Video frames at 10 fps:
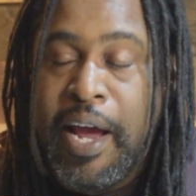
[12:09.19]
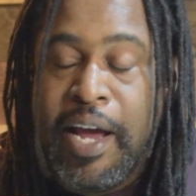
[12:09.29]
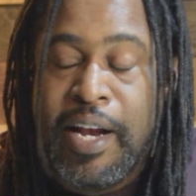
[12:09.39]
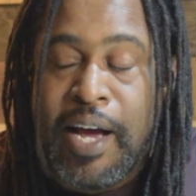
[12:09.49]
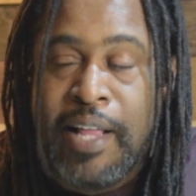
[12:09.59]

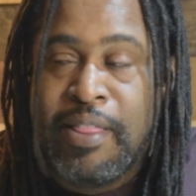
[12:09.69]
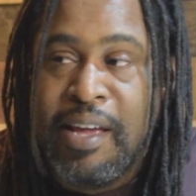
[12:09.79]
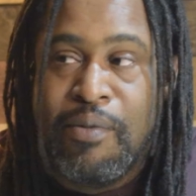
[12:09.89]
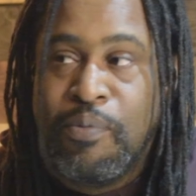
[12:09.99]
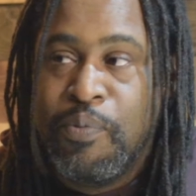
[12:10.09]
And I
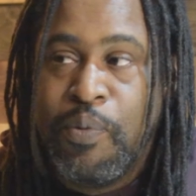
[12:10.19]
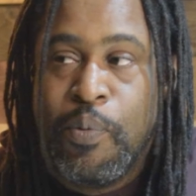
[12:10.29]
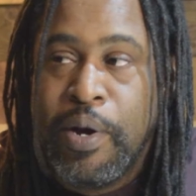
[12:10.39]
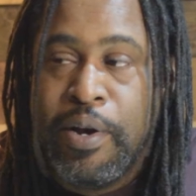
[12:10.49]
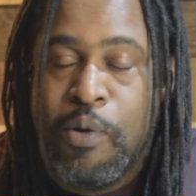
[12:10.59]
think
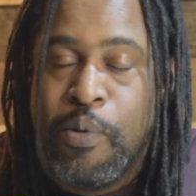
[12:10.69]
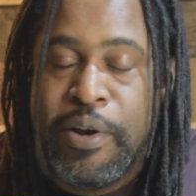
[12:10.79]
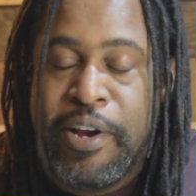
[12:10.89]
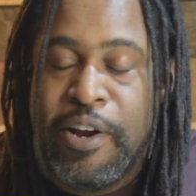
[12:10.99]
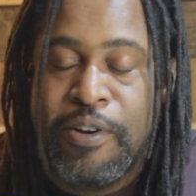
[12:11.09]
we're
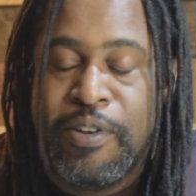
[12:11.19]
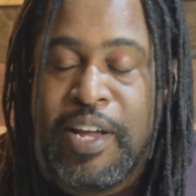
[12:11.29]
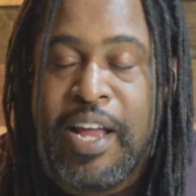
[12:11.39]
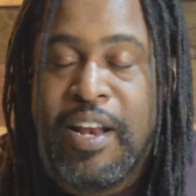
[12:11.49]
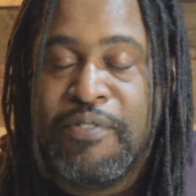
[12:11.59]
nowhere near
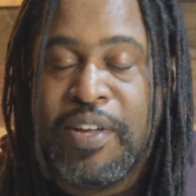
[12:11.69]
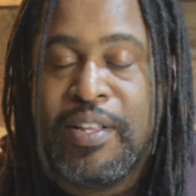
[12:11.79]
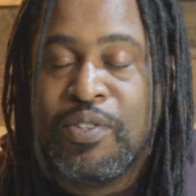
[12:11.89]
the end of it.